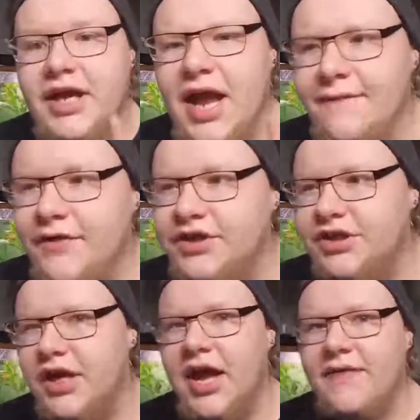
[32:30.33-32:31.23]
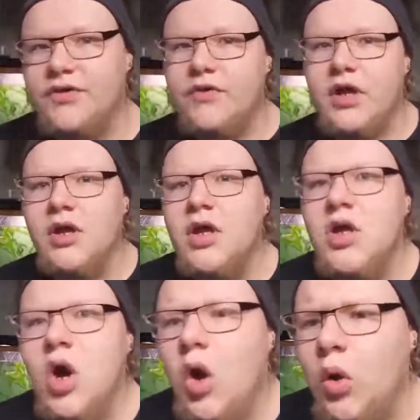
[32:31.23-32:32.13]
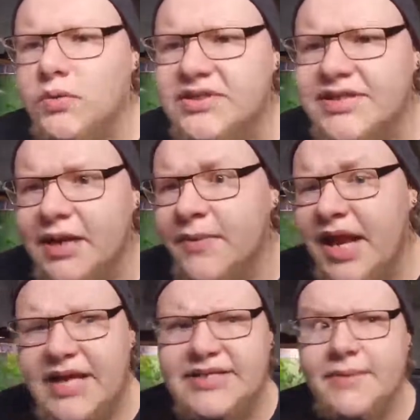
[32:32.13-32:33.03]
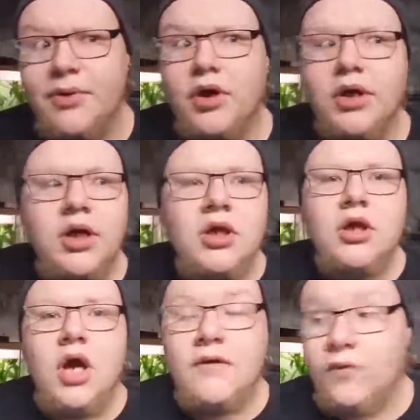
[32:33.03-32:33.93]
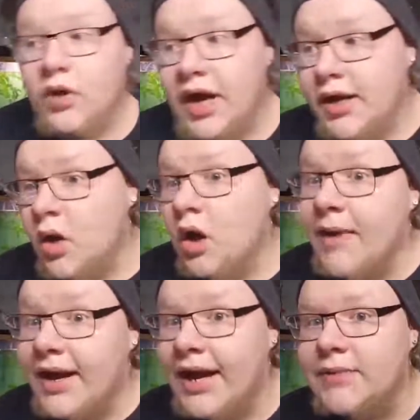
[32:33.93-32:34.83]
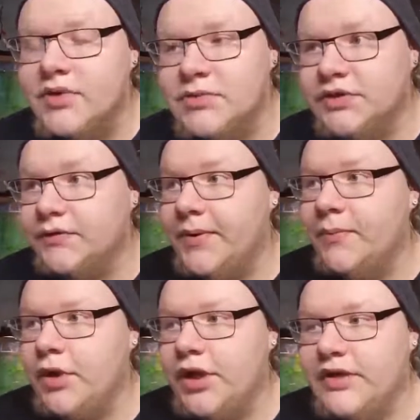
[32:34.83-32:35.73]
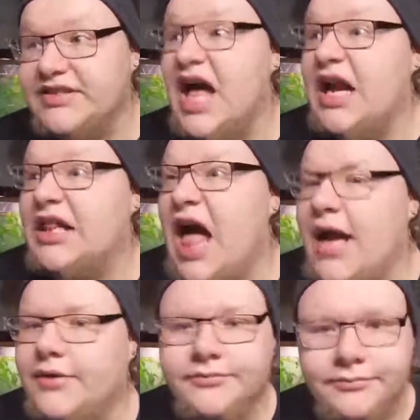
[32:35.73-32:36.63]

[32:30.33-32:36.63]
I have to do the whole segment essay part of what I know about animals, which for people on here is not a lot.